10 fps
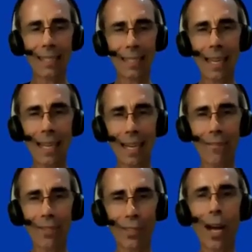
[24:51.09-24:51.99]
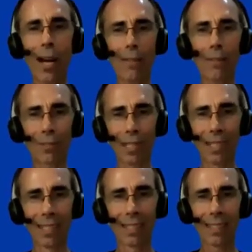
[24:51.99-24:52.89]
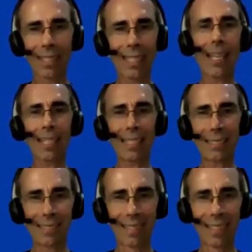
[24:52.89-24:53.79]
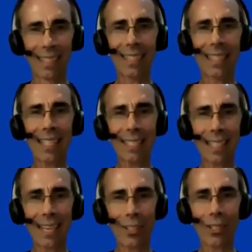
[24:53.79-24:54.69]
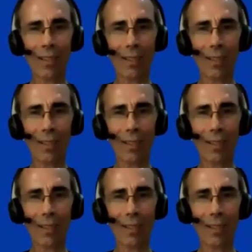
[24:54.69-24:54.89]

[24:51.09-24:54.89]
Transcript: saying, I've solved the Kennedy assassination.